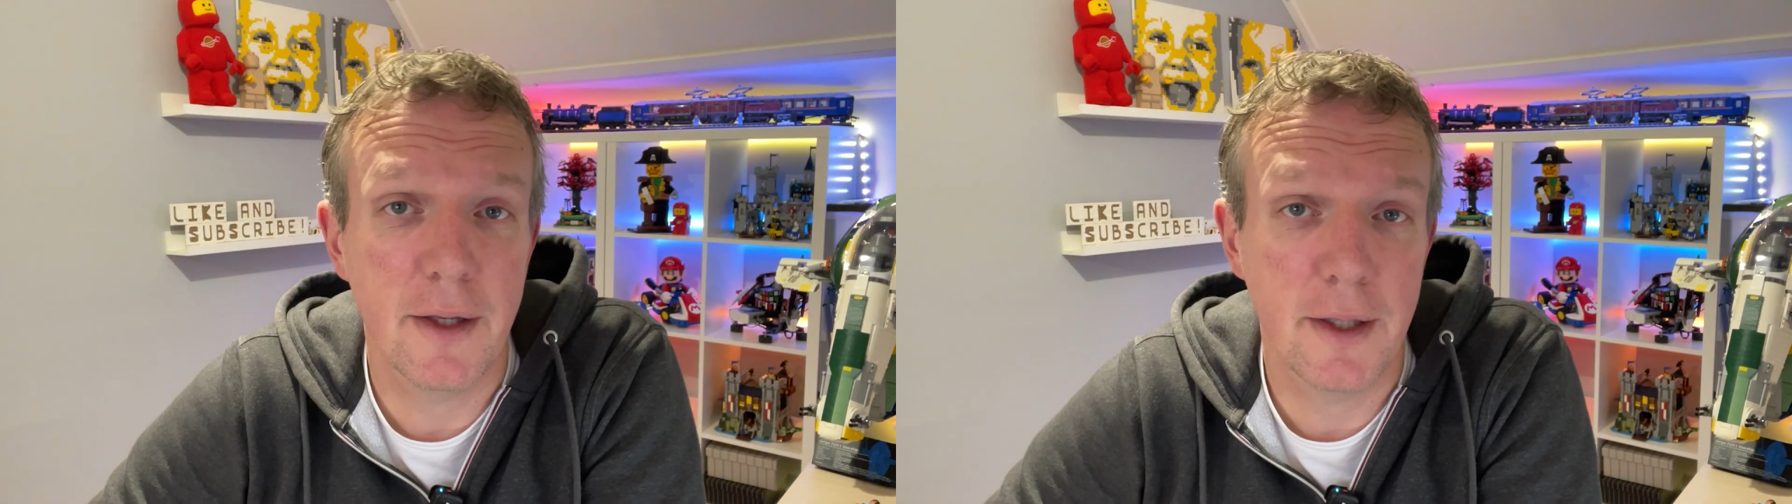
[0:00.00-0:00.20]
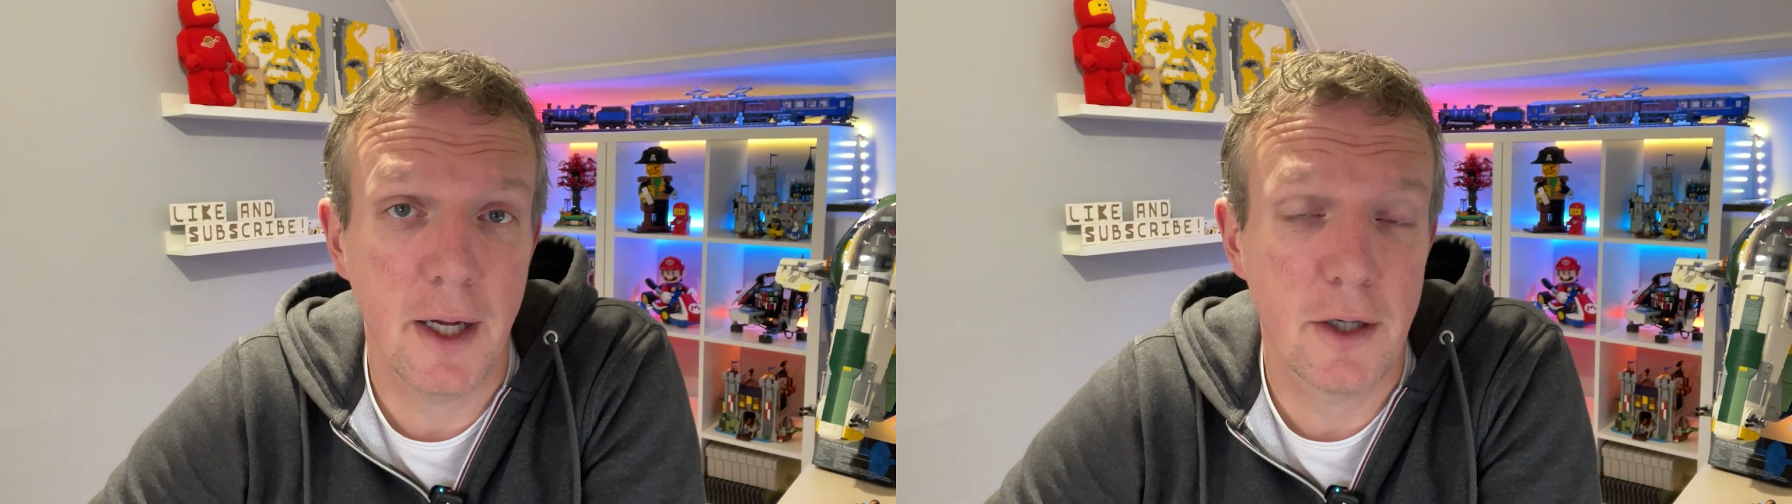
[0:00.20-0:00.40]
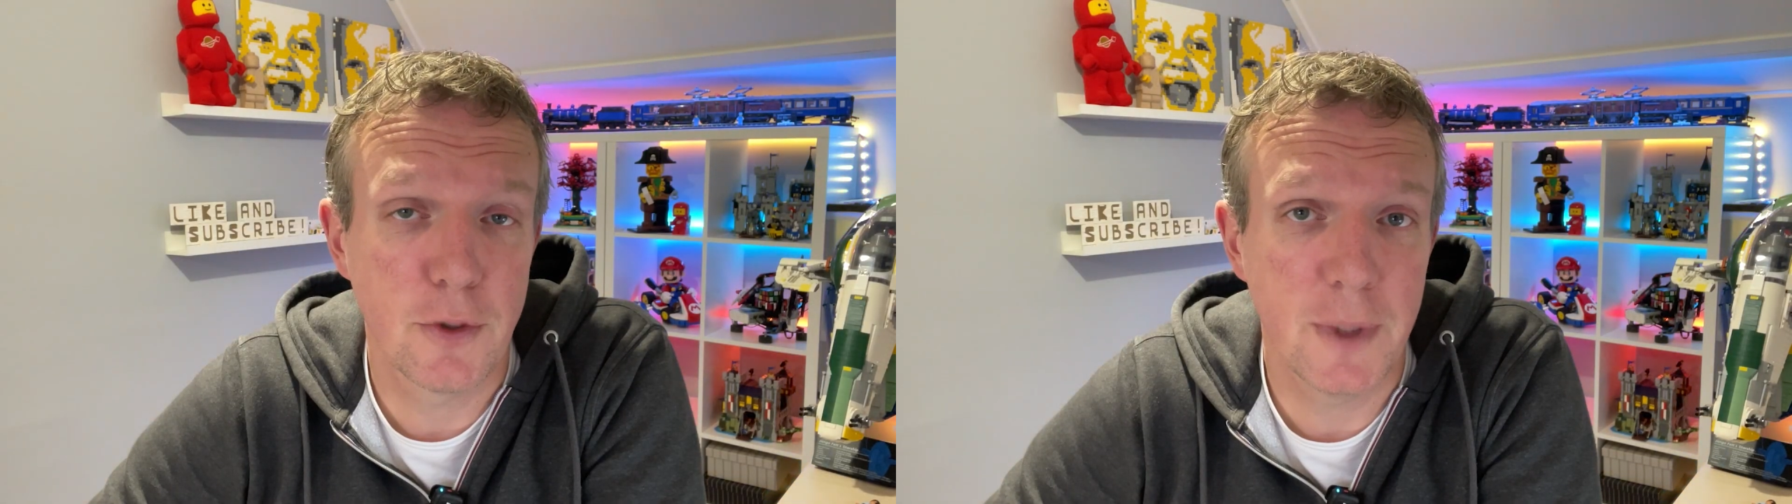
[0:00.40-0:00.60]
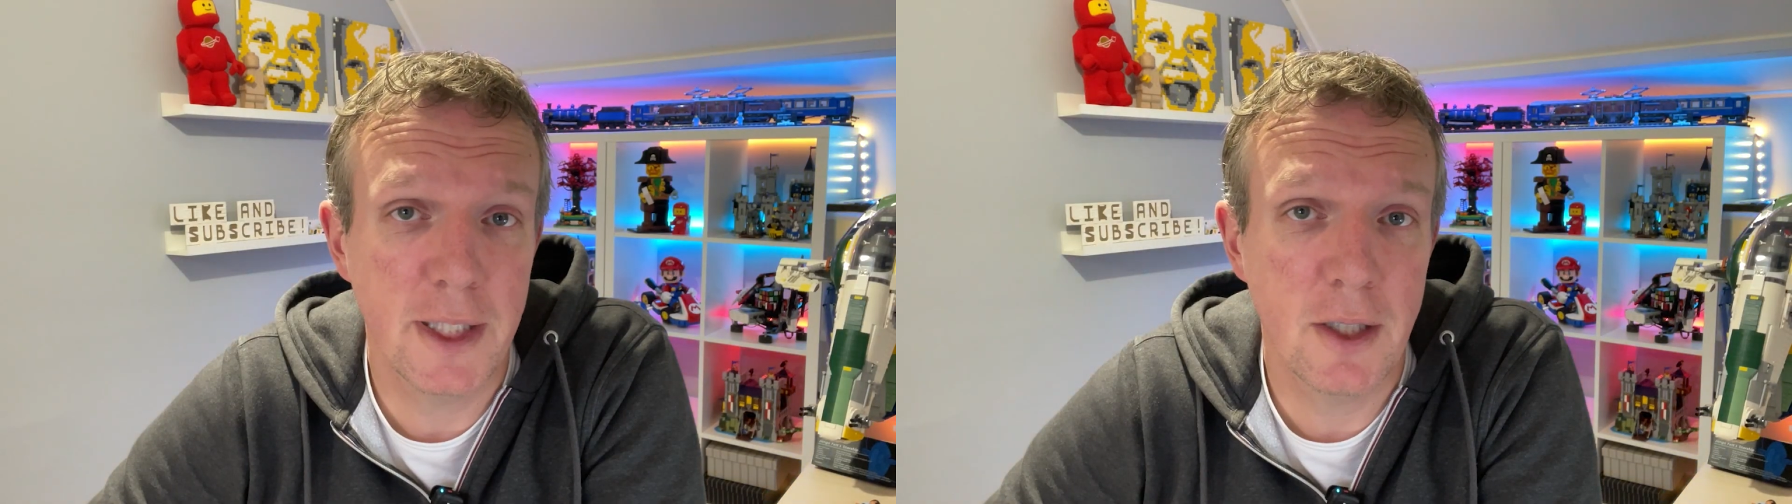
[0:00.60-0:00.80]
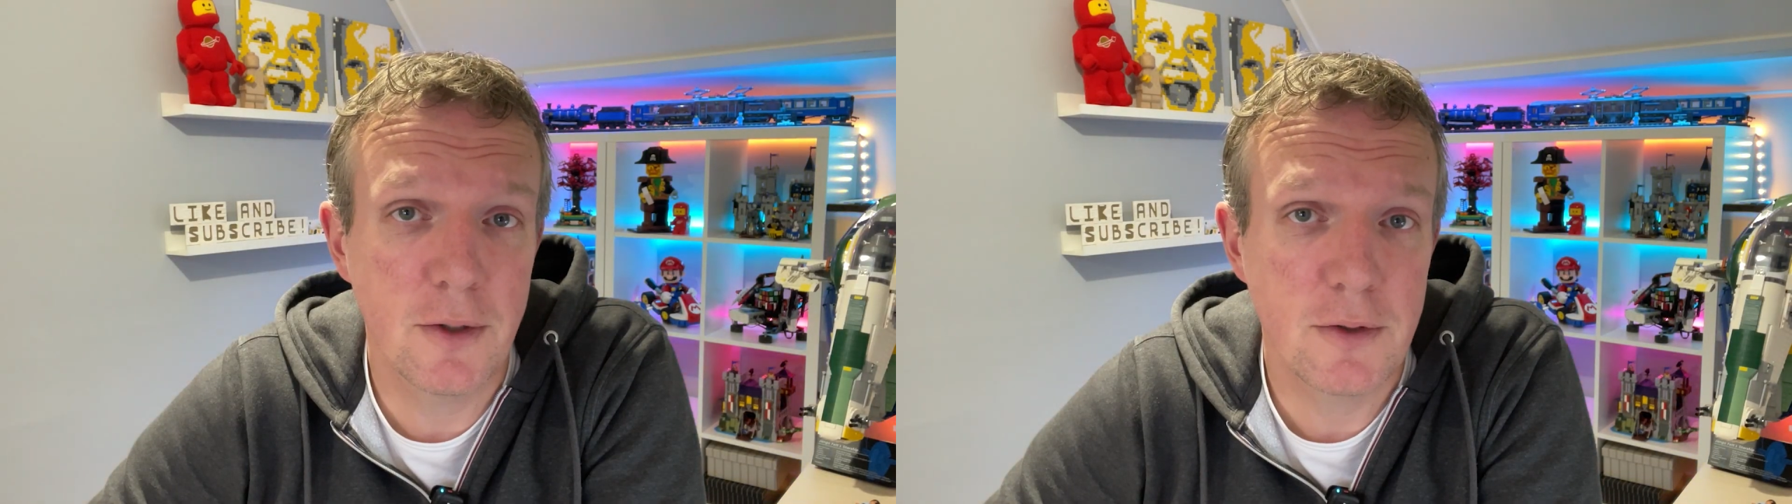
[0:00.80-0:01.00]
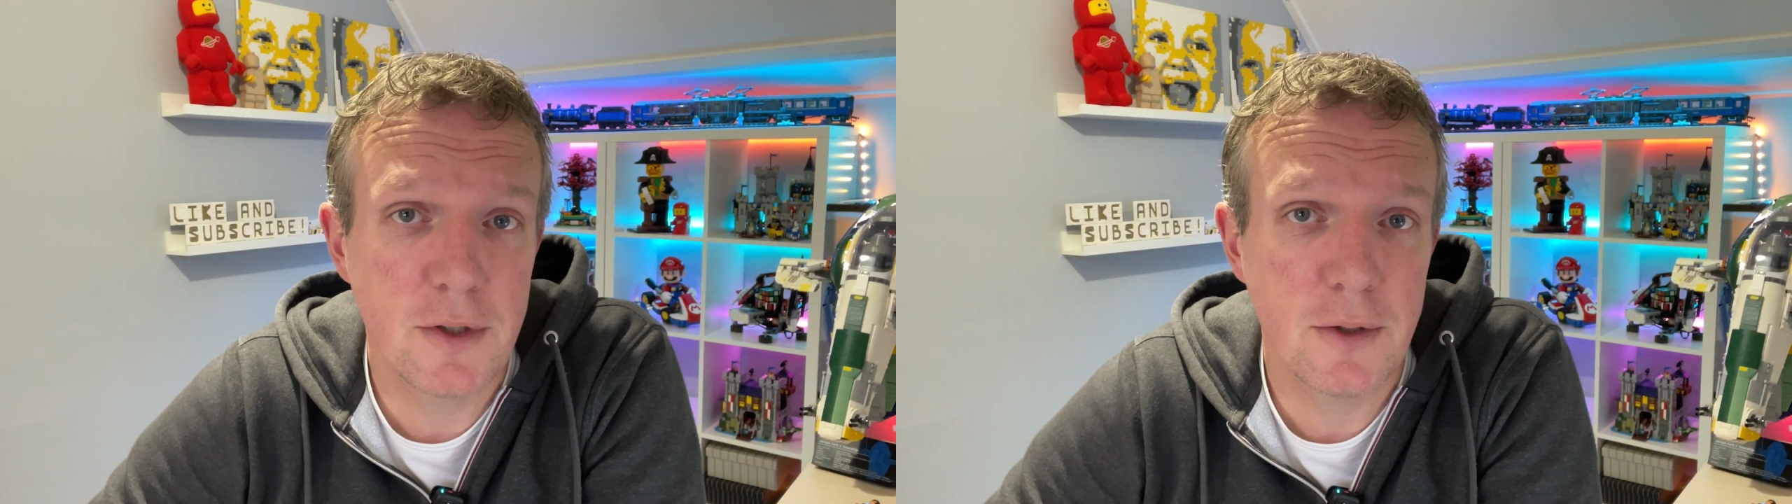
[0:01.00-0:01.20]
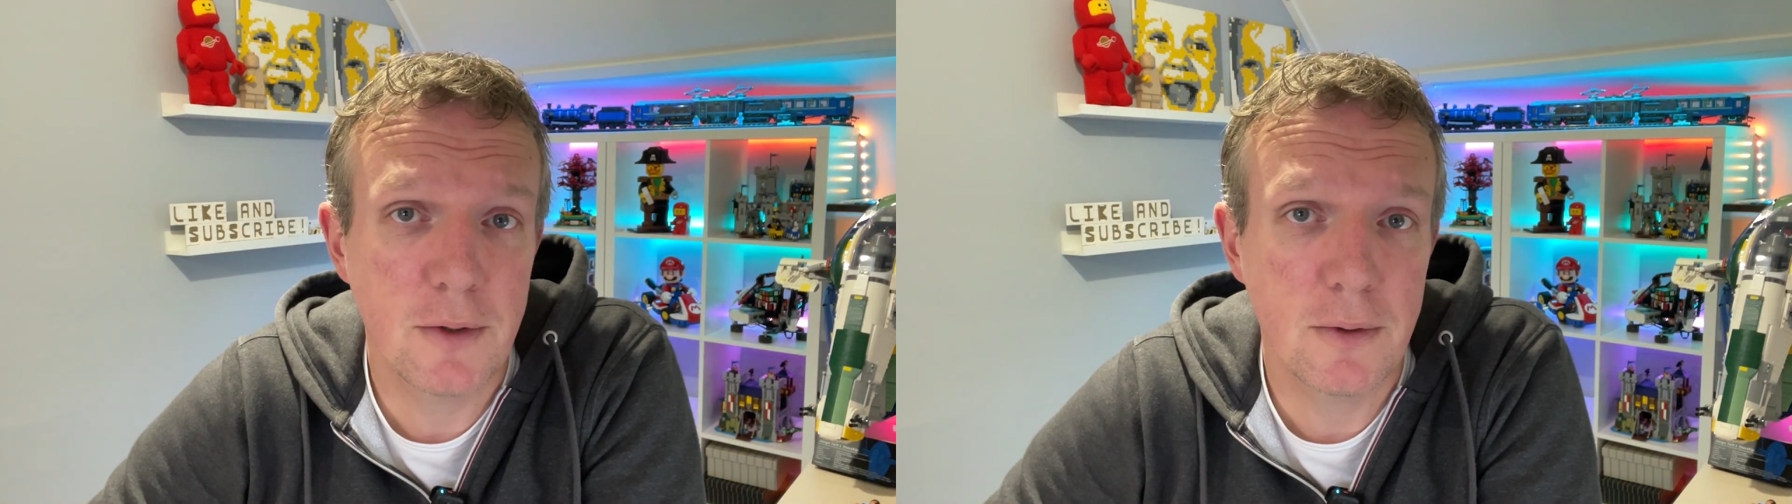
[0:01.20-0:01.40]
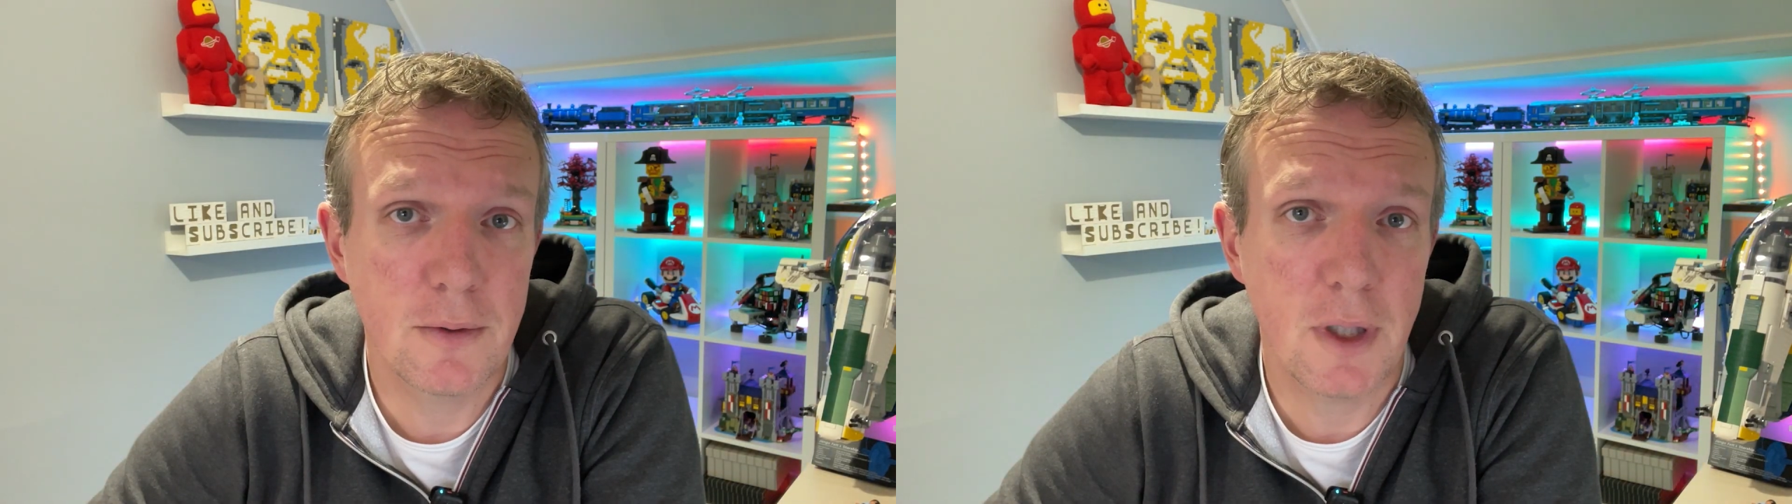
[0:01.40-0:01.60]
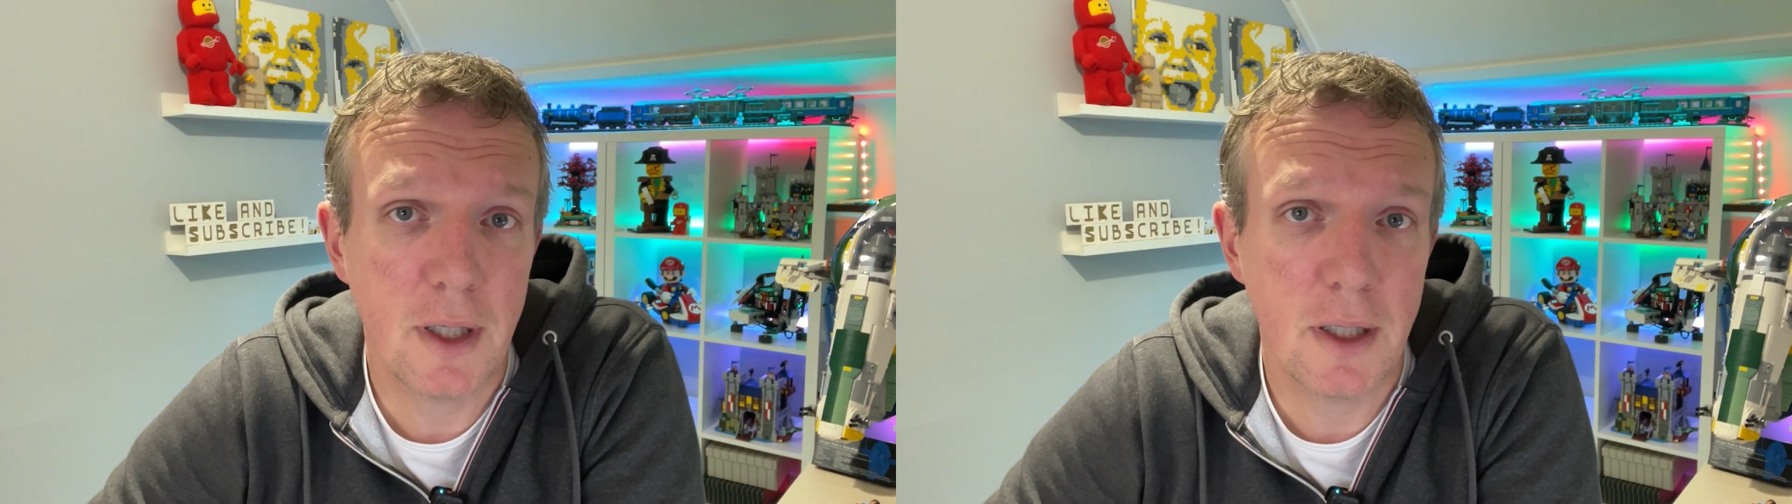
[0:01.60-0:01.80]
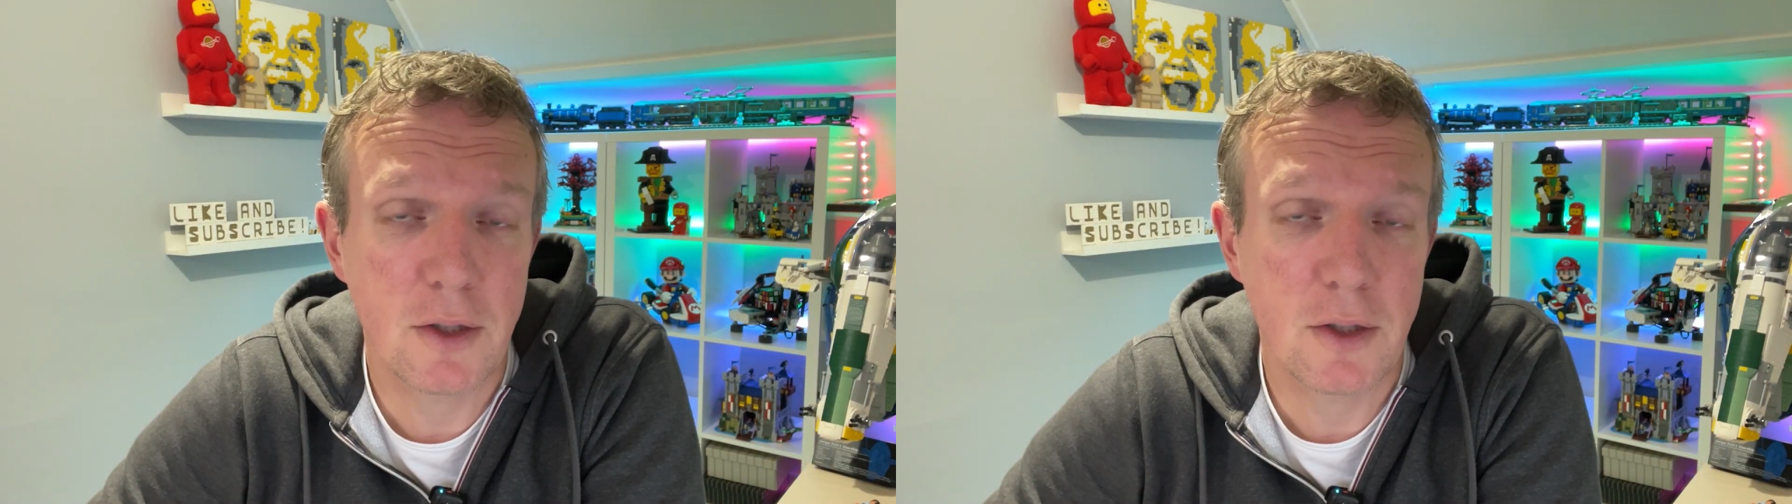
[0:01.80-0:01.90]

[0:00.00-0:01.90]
an Arduino to uh,